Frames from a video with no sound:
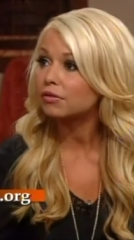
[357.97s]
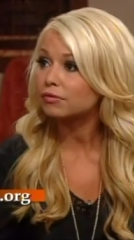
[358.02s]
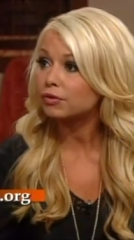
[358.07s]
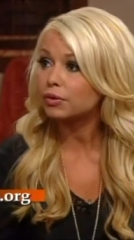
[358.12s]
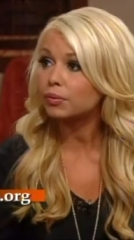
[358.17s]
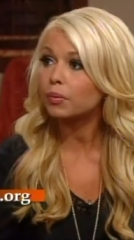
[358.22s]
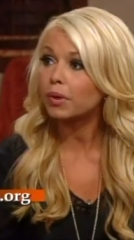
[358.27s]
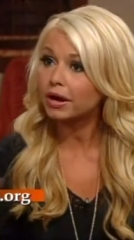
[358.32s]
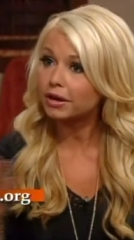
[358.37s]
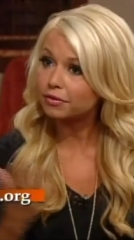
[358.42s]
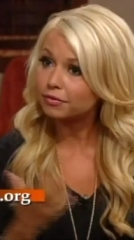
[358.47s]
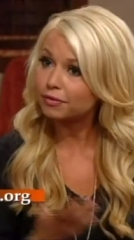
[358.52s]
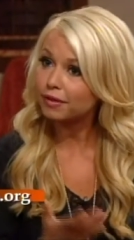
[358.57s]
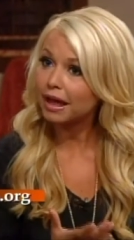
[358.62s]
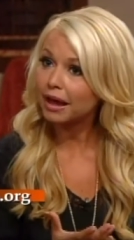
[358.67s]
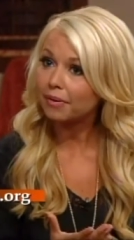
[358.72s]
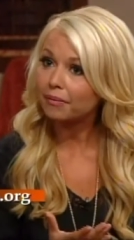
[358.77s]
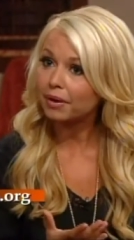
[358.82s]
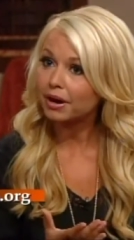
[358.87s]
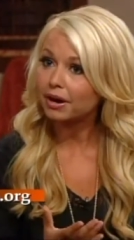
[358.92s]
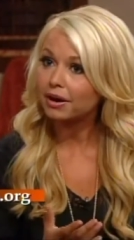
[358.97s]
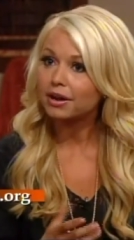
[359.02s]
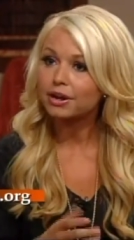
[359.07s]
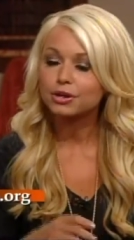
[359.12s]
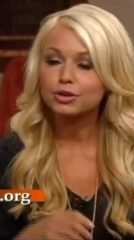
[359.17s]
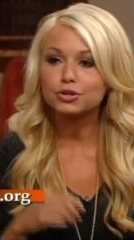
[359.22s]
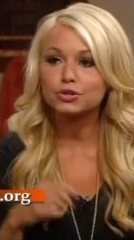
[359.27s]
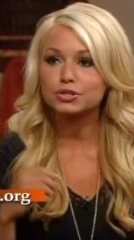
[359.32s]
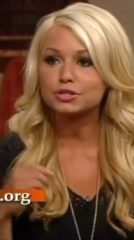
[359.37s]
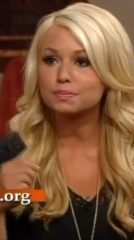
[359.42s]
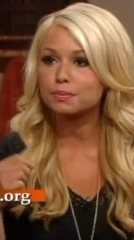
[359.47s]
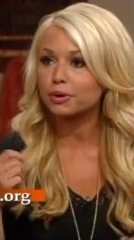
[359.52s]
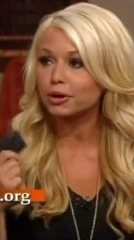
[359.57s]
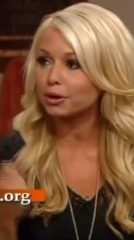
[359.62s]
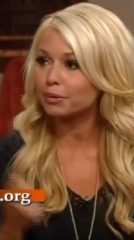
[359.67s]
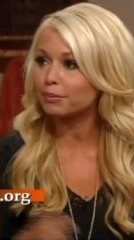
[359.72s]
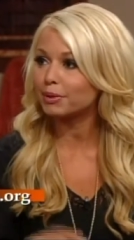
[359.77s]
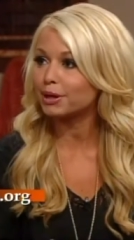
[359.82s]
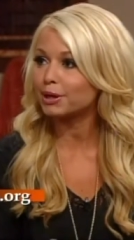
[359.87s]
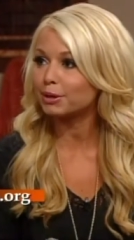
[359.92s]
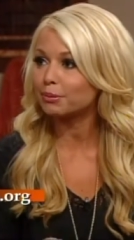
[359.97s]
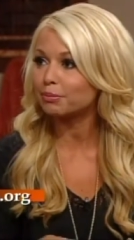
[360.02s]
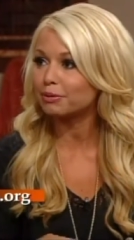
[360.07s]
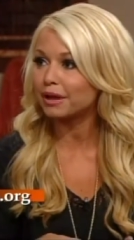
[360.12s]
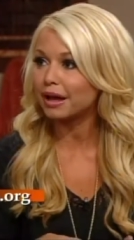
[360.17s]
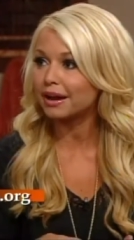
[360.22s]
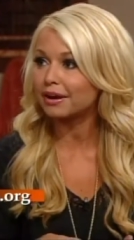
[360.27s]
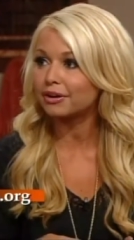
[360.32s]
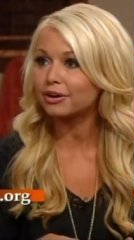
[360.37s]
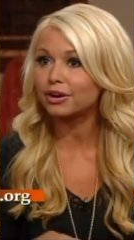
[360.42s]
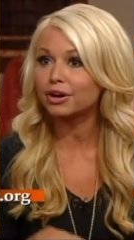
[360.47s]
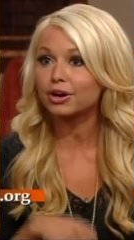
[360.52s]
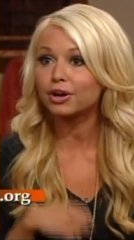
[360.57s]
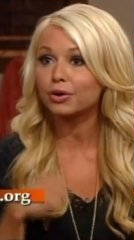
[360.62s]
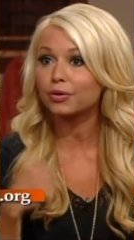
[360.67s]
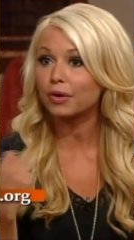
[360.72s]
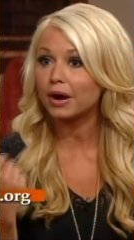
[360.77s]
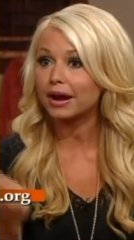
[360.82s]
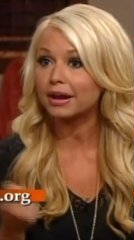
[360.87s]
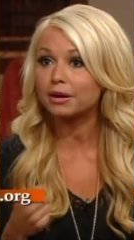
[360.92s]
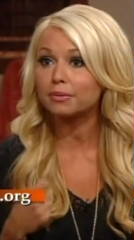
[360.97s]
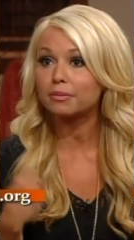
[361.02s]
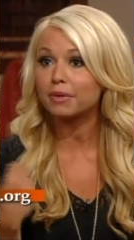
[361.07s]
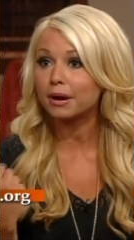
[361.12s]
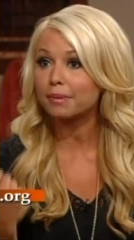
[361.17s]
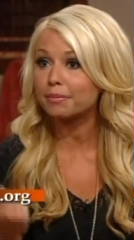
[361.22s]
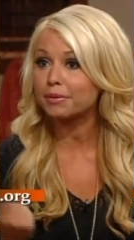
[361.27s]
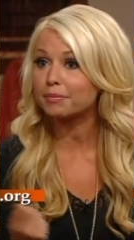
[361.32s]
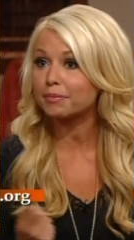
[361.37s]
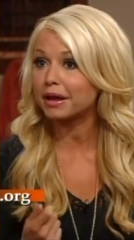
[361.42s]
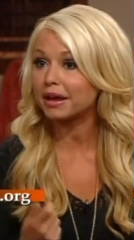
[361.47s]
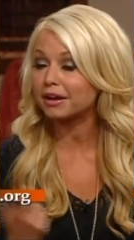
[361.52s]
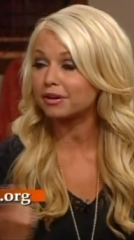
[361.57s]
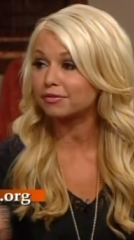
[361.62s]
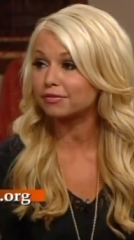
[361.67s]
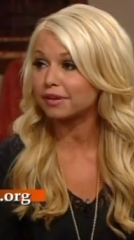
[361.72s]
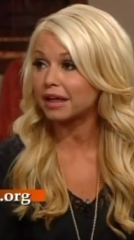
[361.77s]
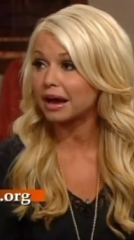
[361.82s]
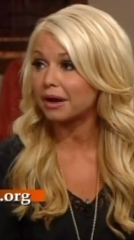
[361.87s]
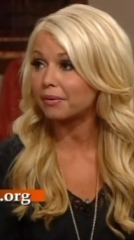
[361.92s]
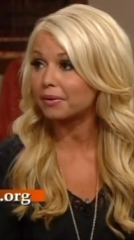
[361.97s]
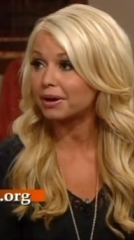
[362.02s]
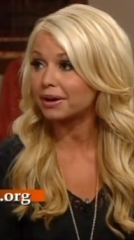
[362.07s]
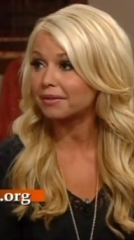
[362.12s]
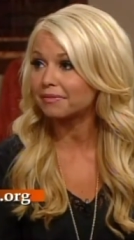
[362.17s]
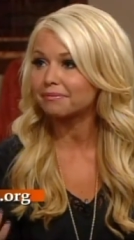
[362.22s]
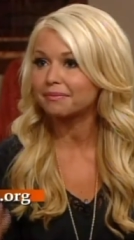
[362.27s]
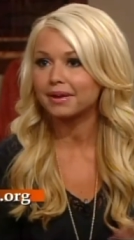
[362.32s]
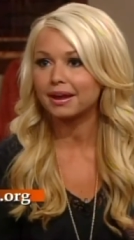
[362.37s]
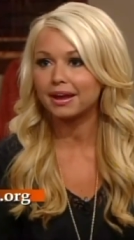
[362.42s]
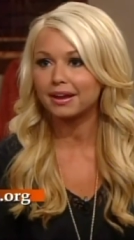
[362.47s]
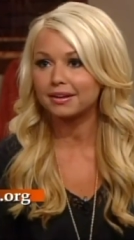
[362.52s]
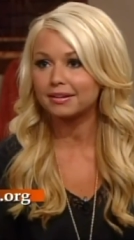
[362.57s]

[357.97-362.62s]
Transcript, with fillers: for white flour. You that's just put them in idea. your blender, grind them up, and make a flour, mm -hmm.